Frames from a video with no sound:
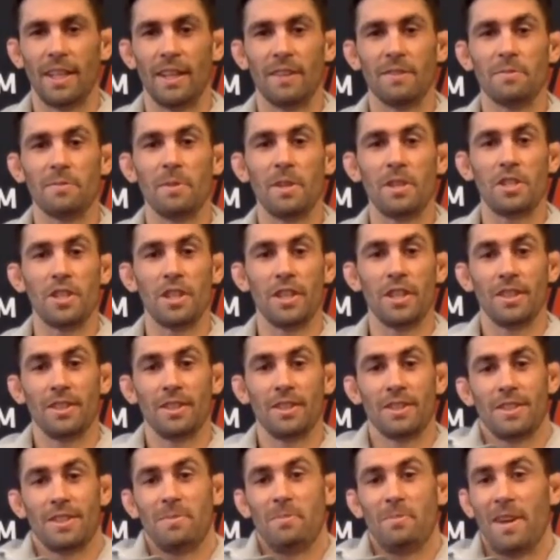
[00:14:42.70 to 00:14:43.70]
It gives me
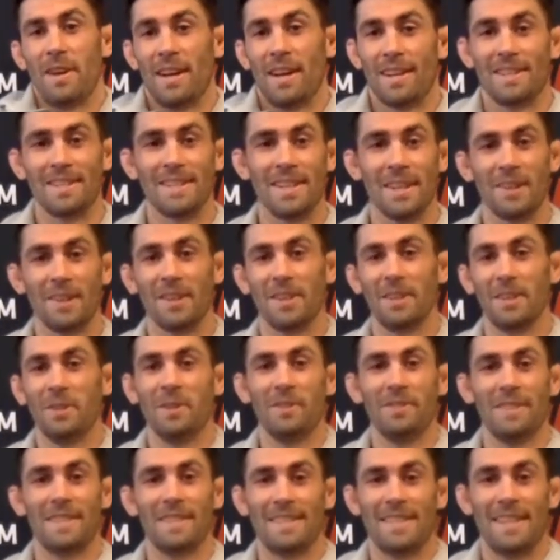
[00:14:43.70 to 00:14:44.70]
chills to be honest. Hearing
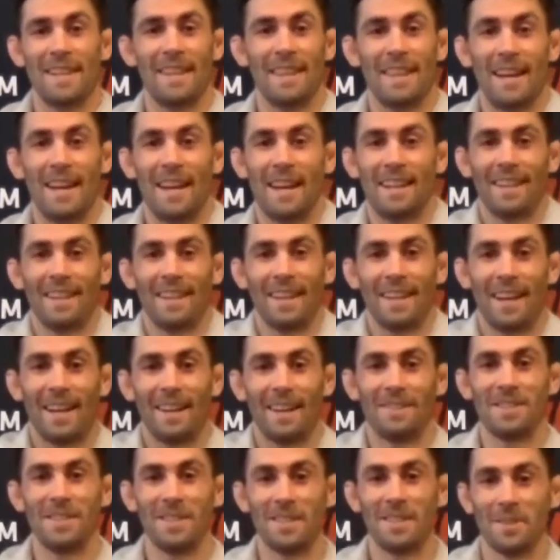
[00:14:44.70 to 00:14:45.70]
you even say that, uh,
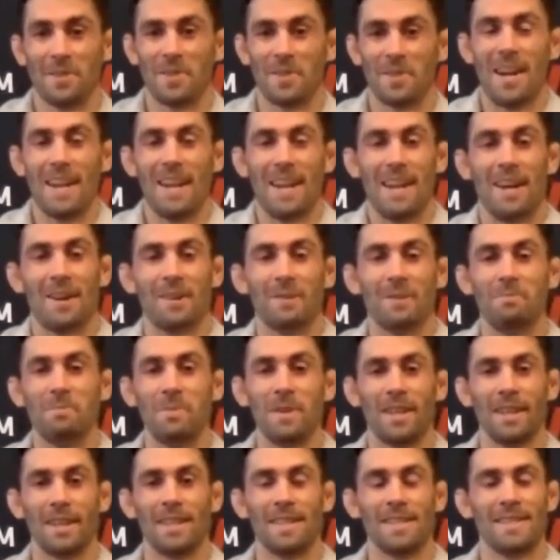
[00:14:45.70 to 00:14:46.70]
chills right now
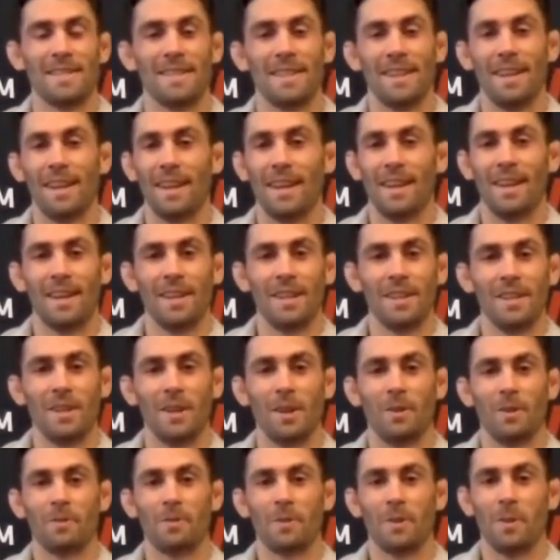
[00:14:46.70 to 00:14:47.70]
because
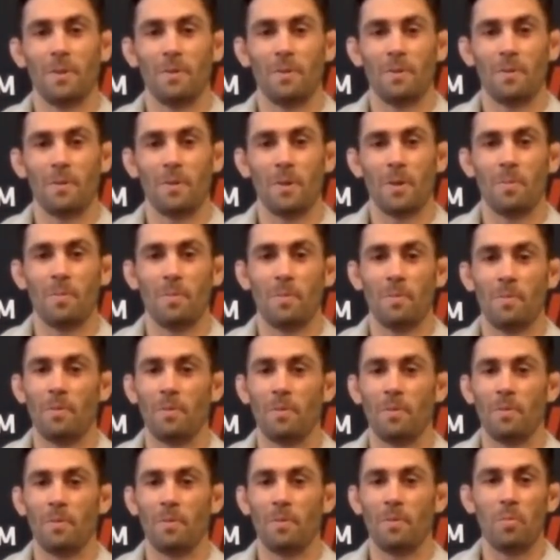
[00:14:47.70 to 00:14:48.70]
you know, for the for
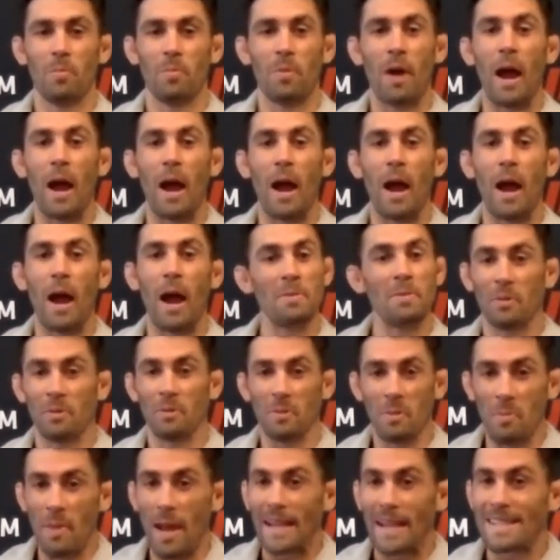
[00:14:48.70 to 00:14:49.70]
the brown people,
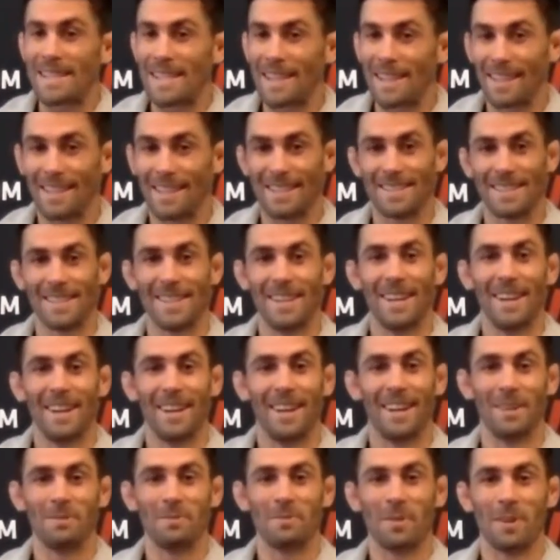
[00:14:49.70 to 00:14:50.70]
Mexicans,
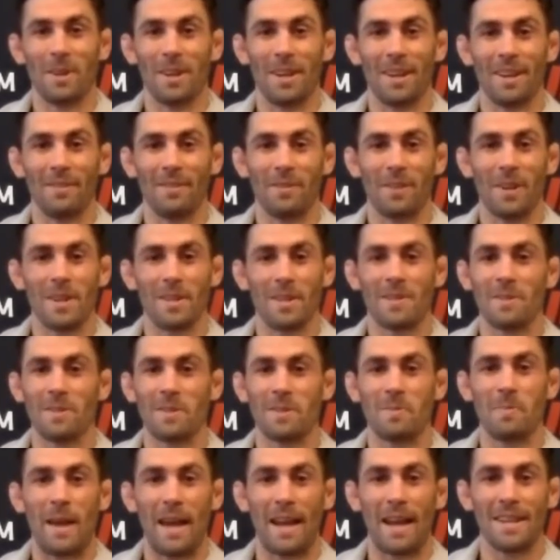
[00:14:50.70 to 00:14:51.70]
uh, for
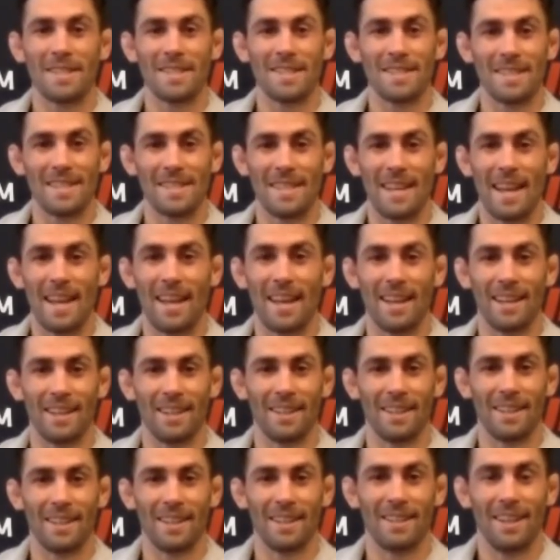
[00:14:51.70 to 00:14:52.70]
Spanish descent,
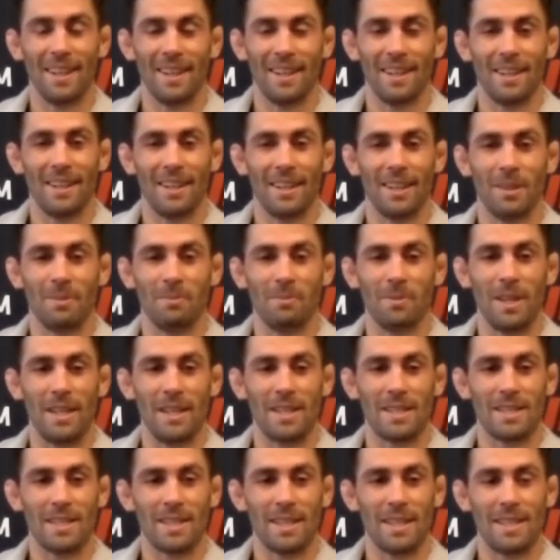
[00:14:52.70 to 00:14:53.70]

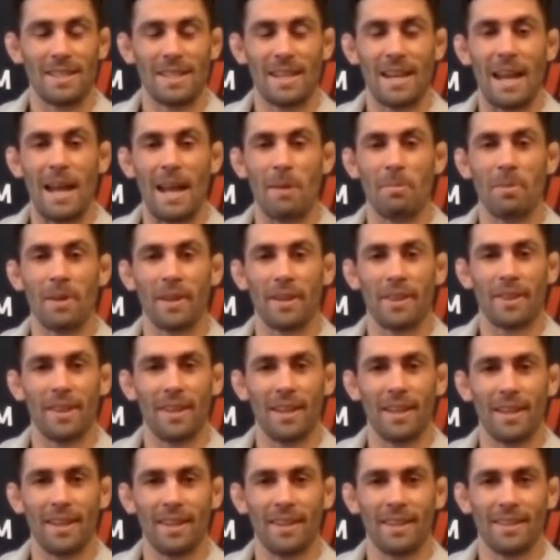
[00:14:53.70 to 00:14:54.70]
it's, it's a big
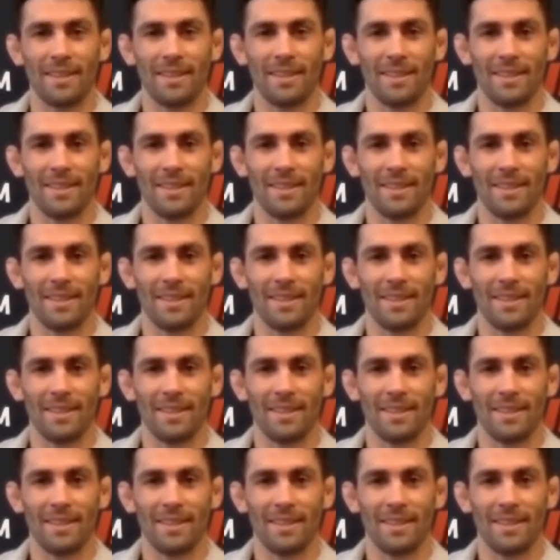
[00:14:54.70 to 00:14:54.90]
thing